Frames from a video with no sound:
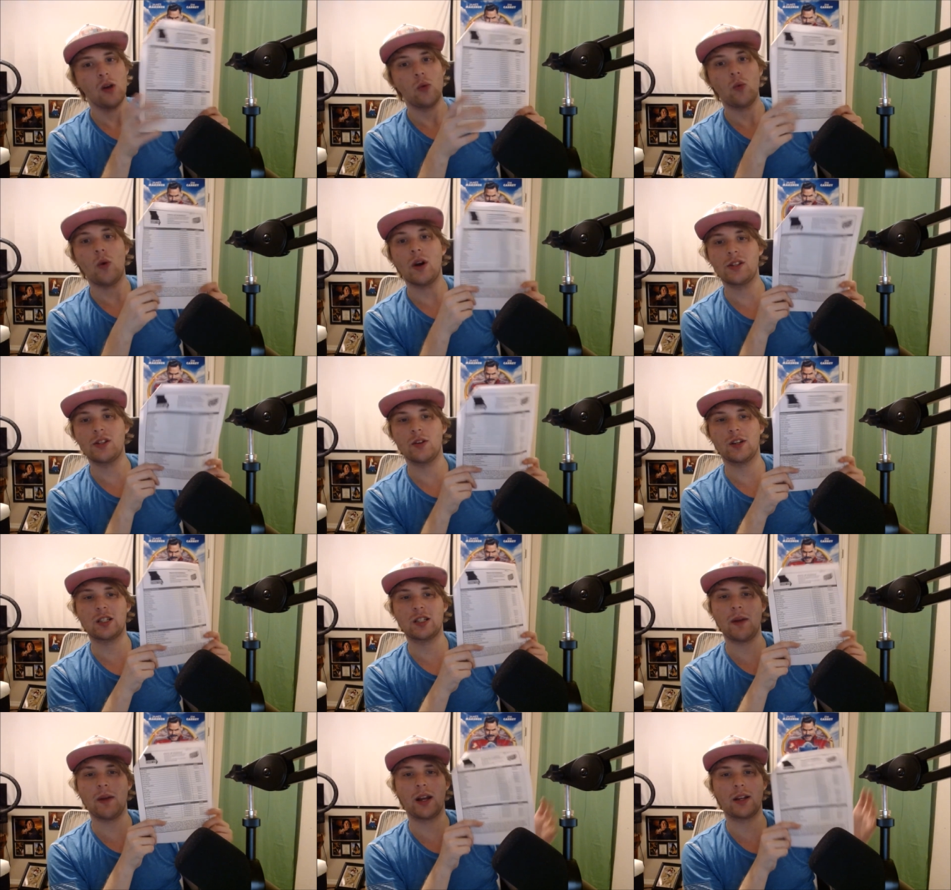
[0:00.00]
what to
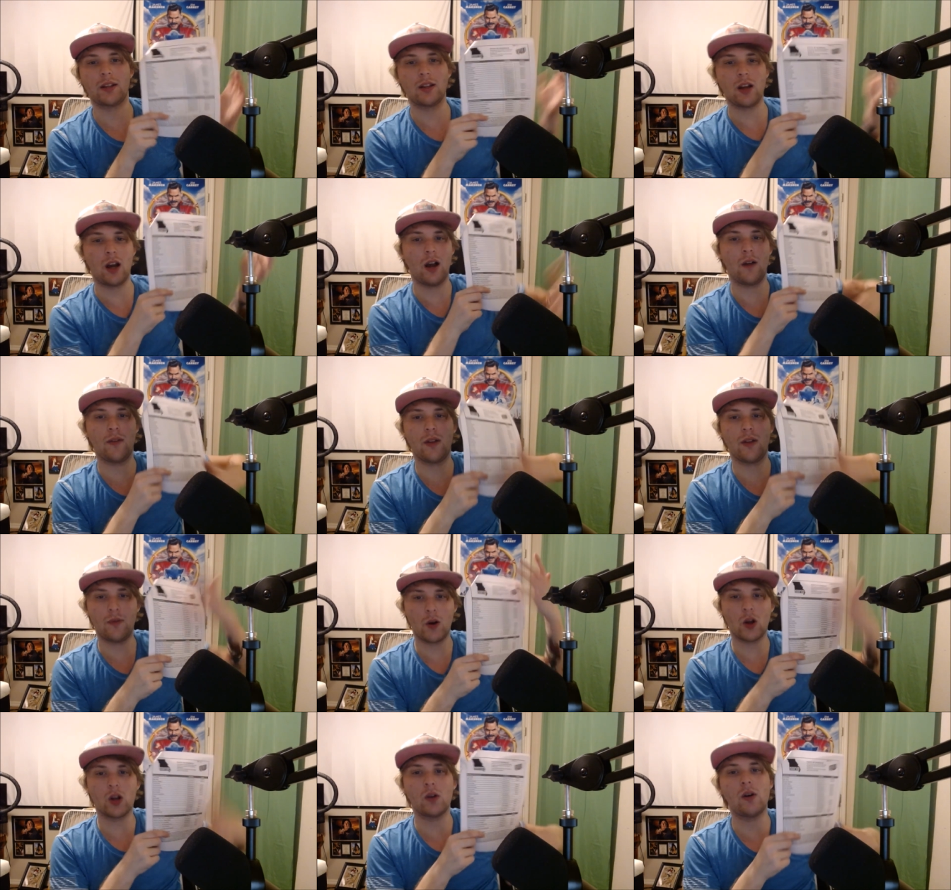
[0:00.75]
expect of the
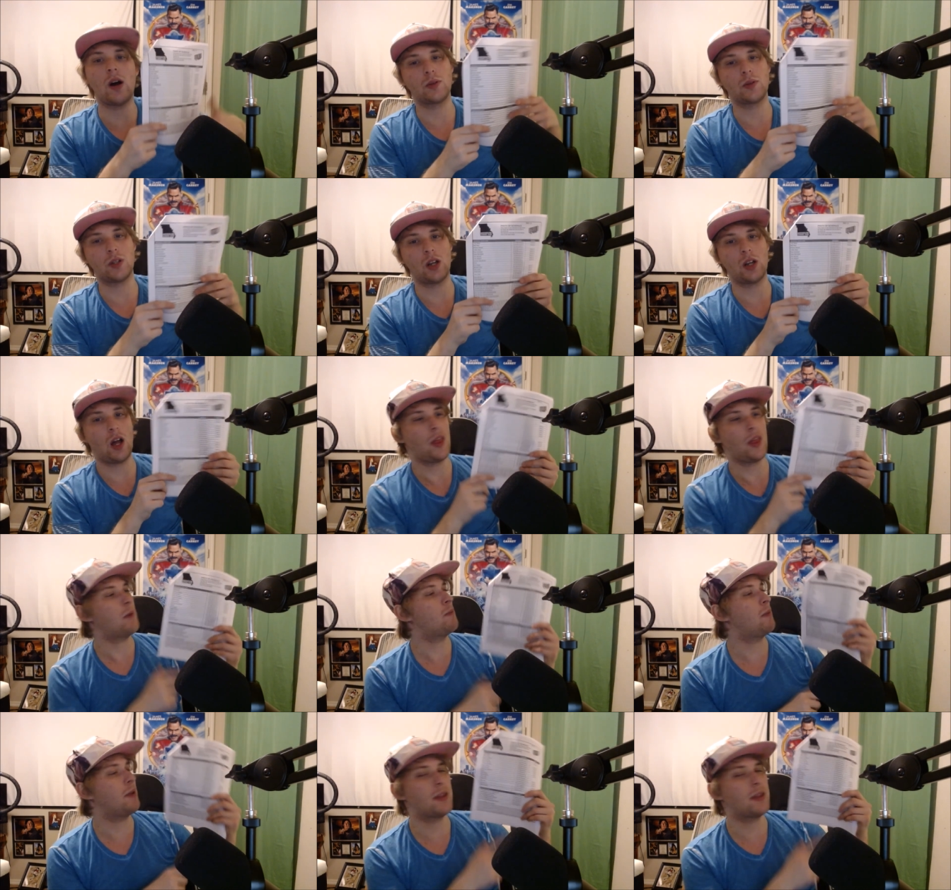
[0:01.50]
photo ops and all
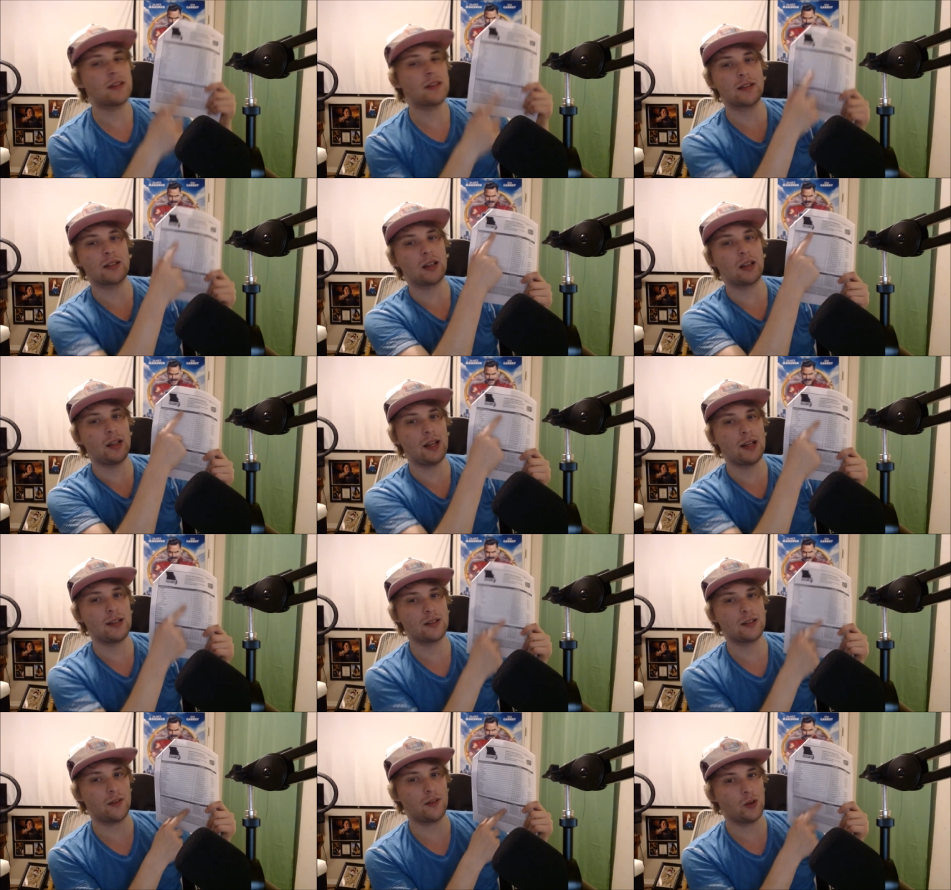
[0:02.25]
that. But this is the
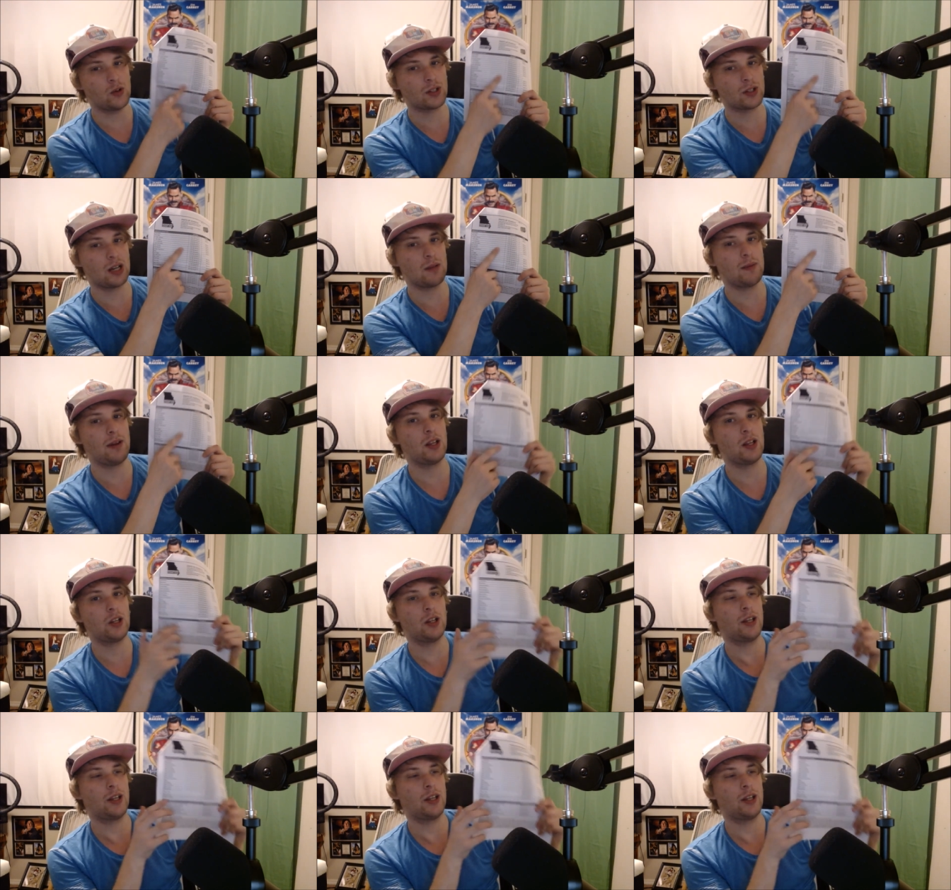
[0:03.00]
list of who's going to be there.